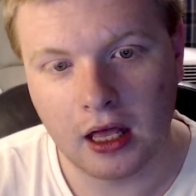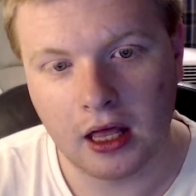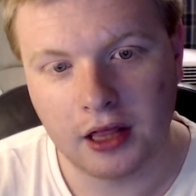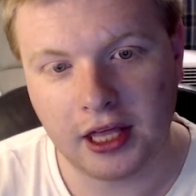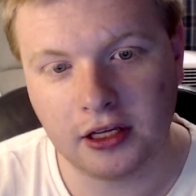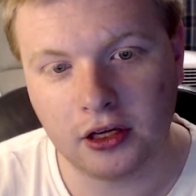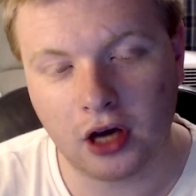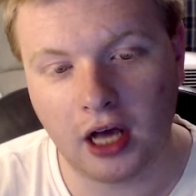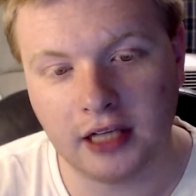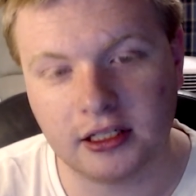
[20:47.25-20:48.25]
Thank you
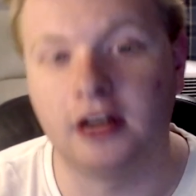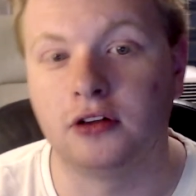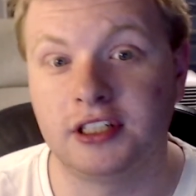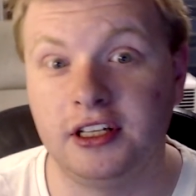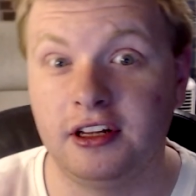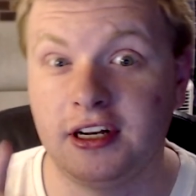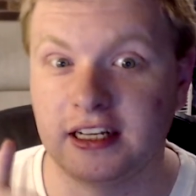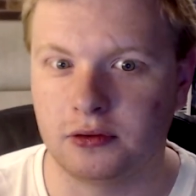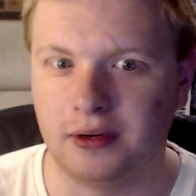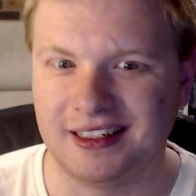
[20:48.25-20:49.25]
guys, and I'll see you in the
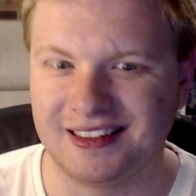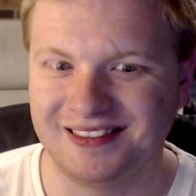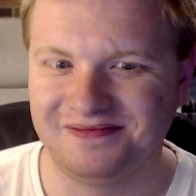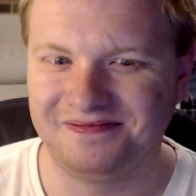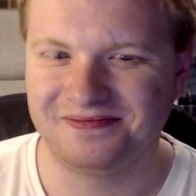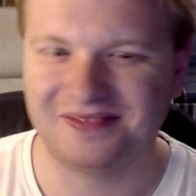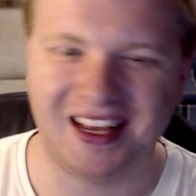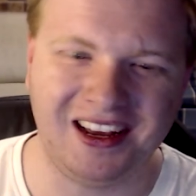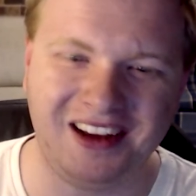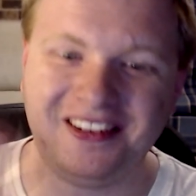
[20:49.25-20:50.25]
next
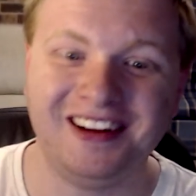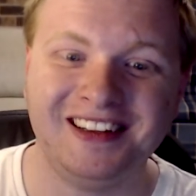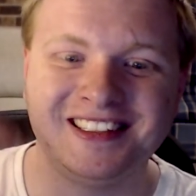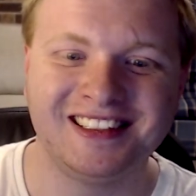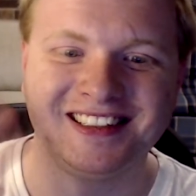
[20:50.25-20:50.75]
one. Eerie!